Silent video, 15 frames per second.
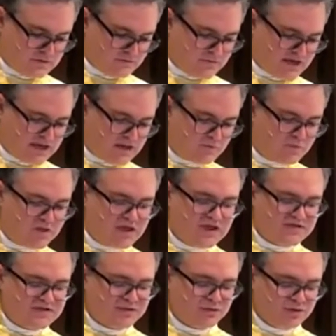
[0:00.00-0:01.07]
making
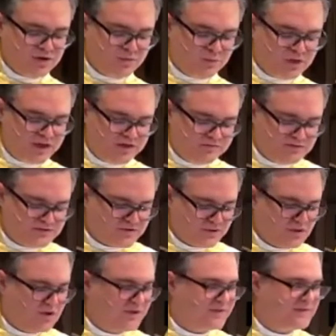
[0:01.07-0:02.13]
peace through the blood of his
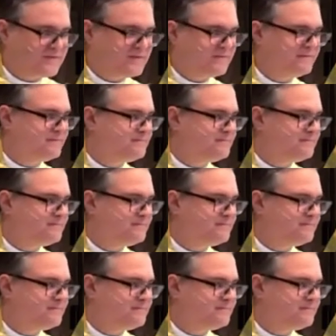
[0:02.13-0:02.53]
cross.